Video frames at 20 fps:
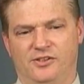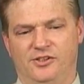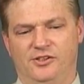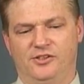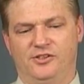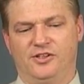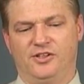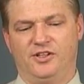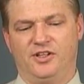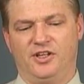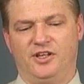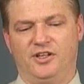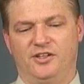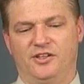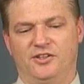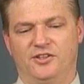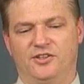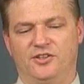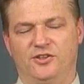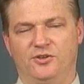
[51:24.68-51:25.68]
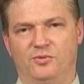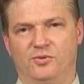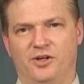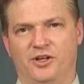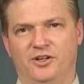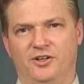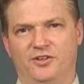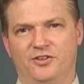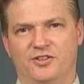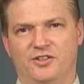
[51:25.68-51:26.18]
You could take the two
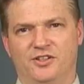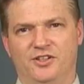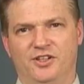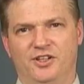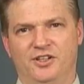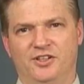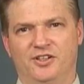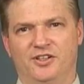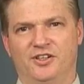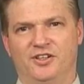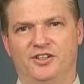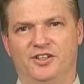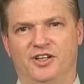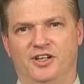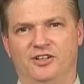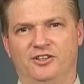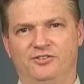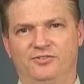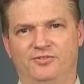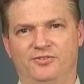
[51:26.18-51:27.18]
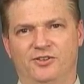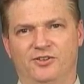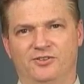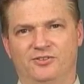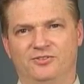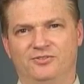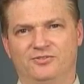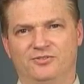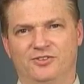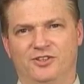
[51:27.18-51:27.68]
wires leading to the
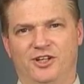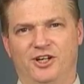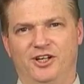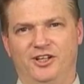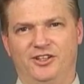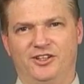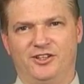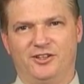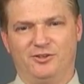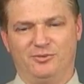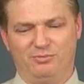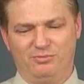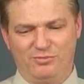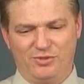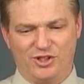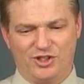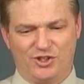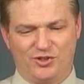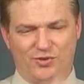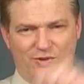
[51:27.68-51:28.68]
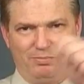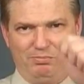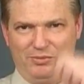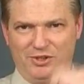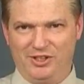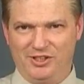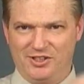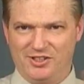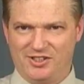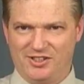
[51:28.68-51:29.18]
telephone, cut them, strip
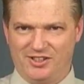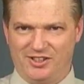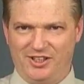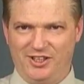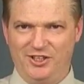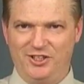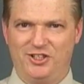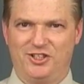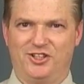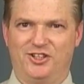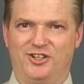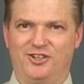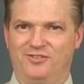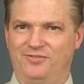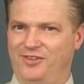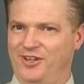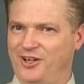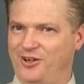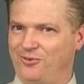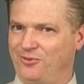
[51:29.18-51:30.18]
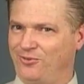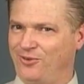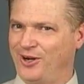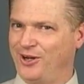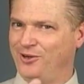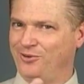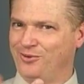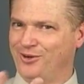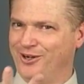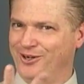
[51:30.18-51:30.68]
the insulation off that
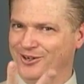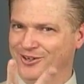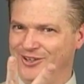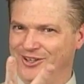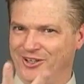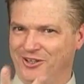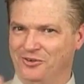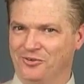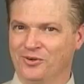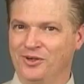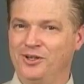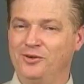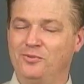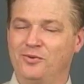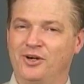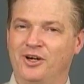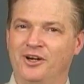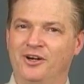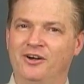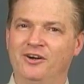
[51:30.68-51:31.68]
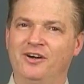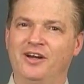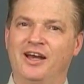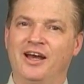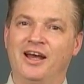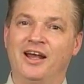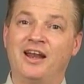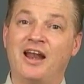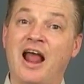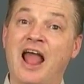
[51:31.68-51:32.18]
red wire and that green wire,
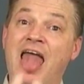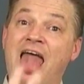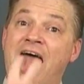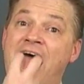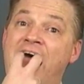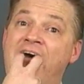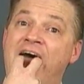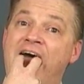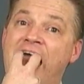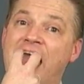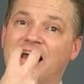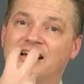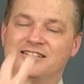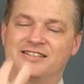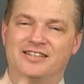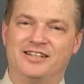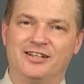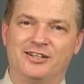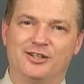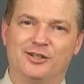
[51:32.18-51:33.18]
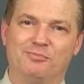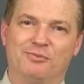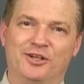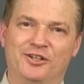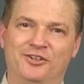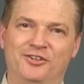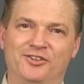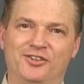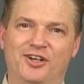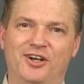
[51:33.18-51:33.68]
and stick them
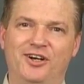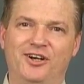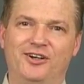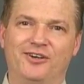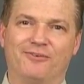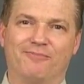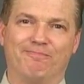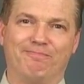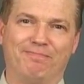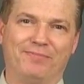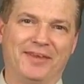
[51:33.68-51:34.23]
on your tongue.